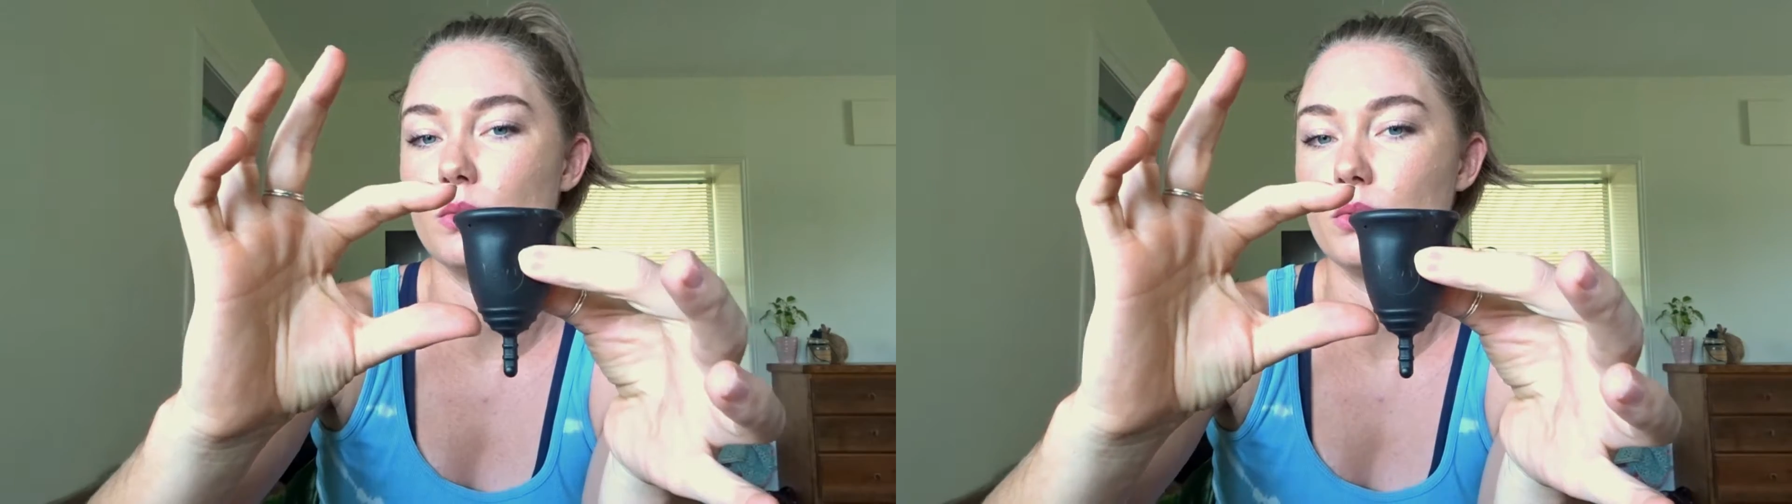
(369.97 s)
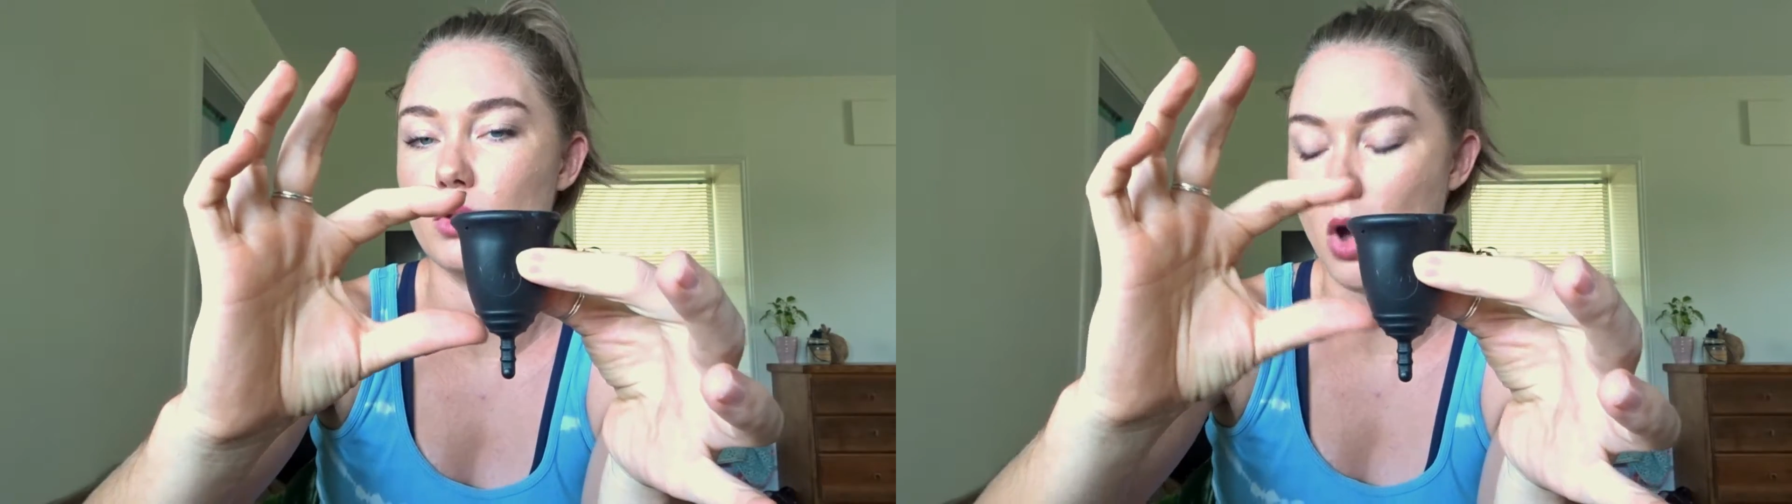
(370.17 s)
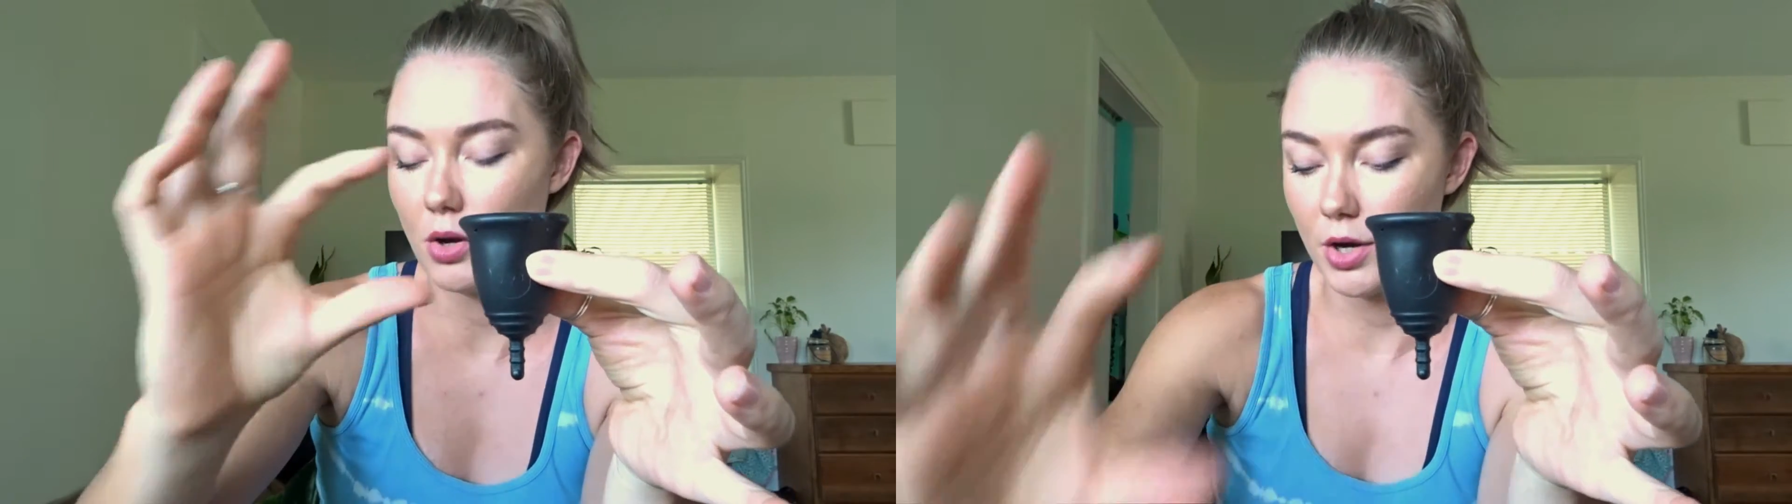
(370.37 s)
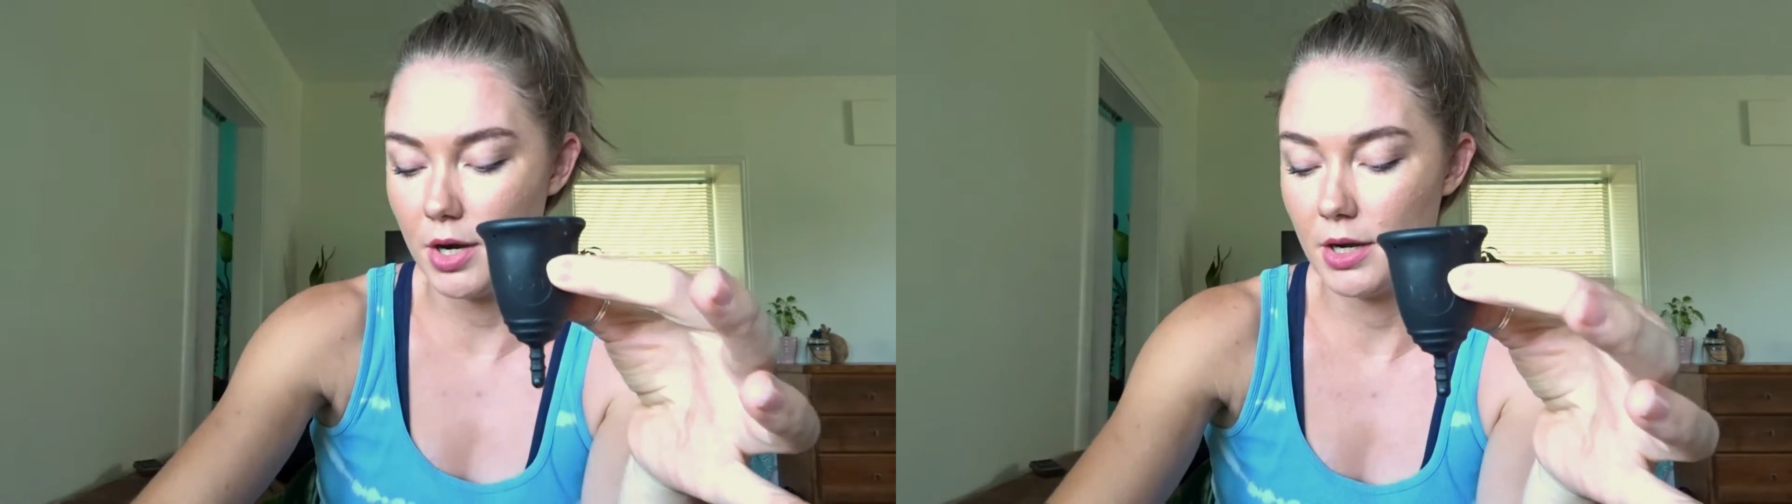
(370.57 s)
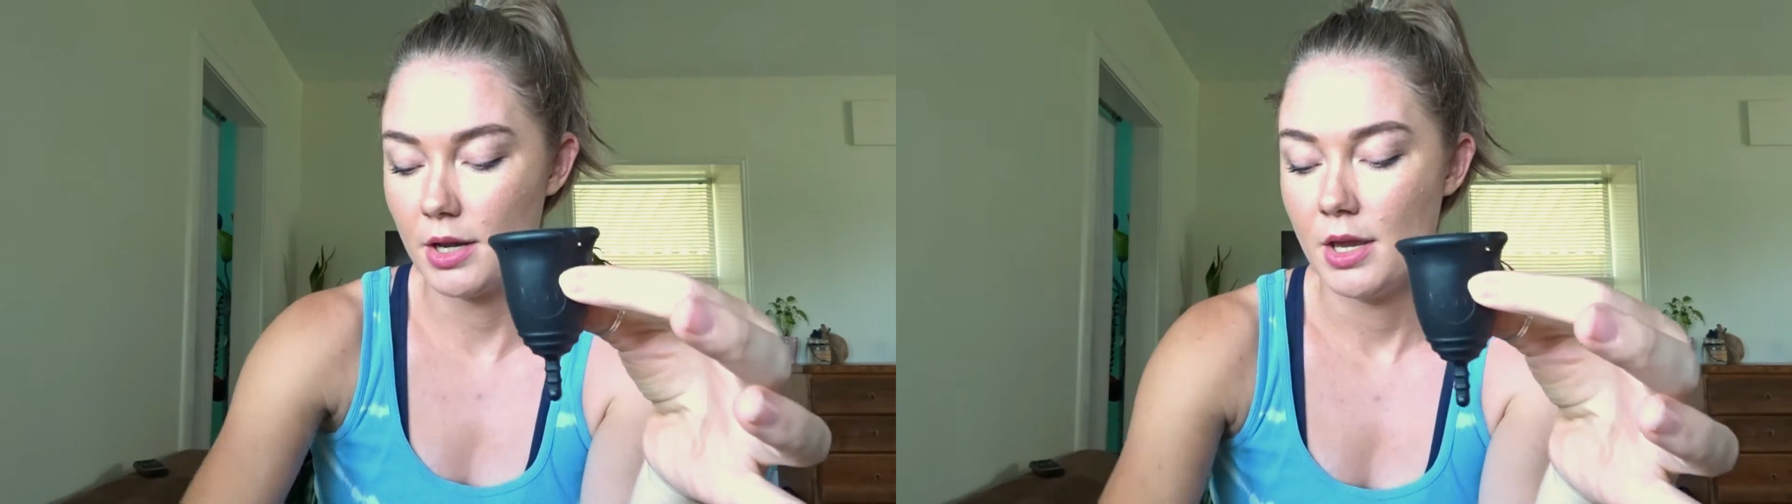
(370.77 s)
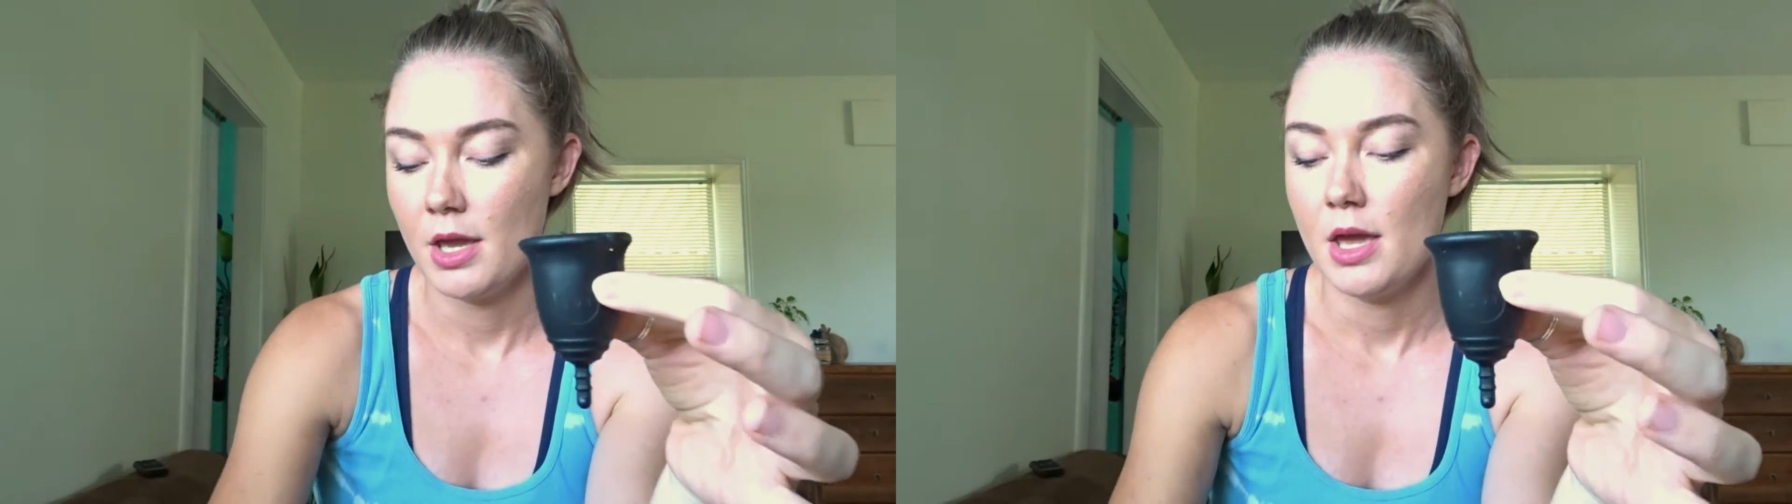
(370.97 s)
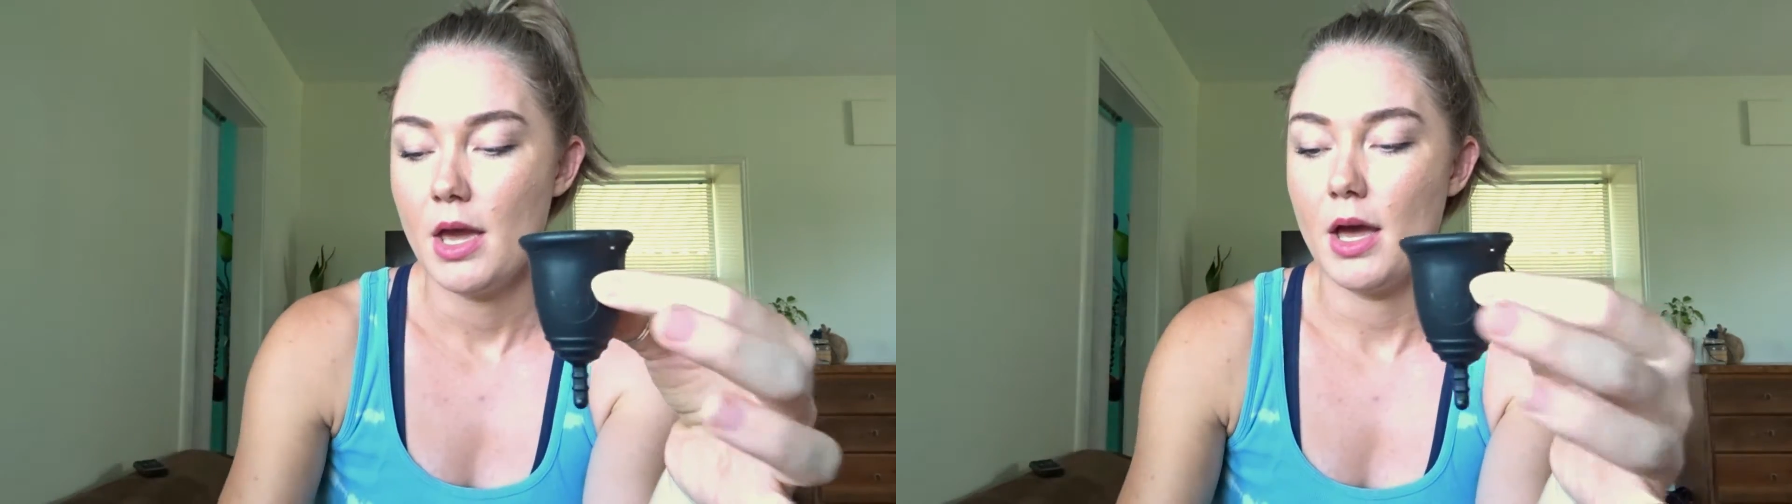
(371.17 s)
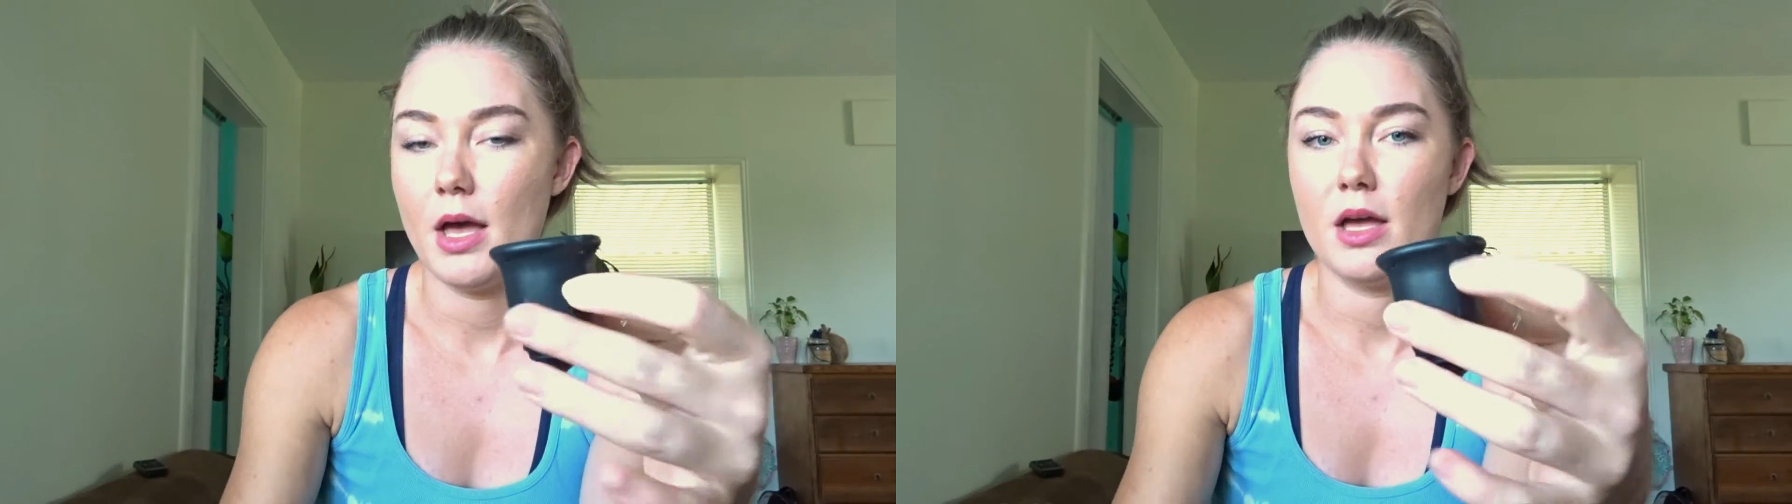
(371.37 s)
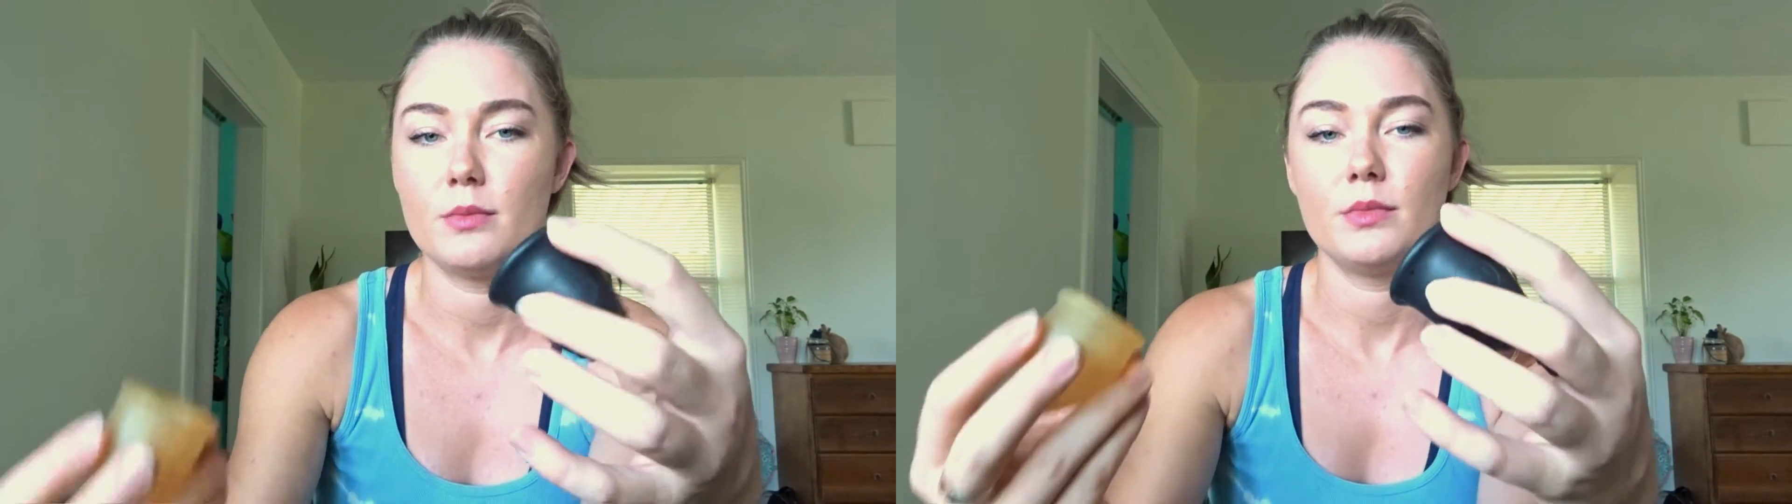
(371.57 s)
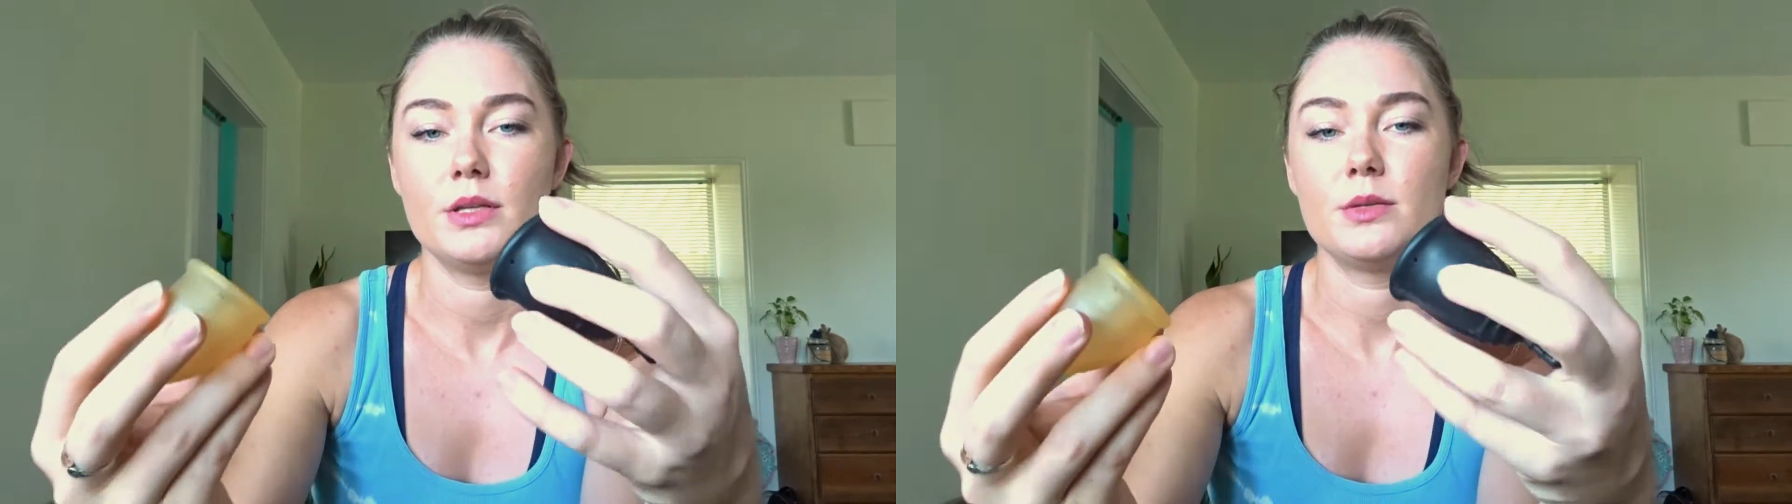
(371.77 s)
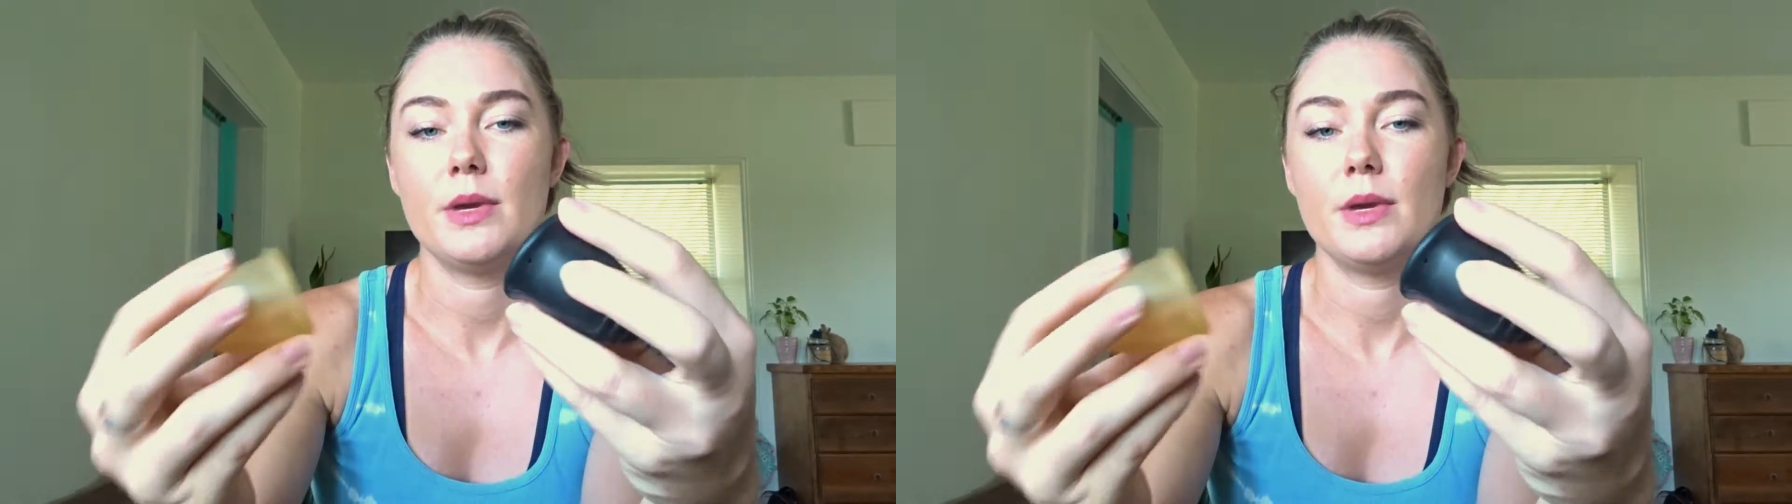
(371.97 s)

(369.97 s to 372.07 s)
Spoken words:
longer. The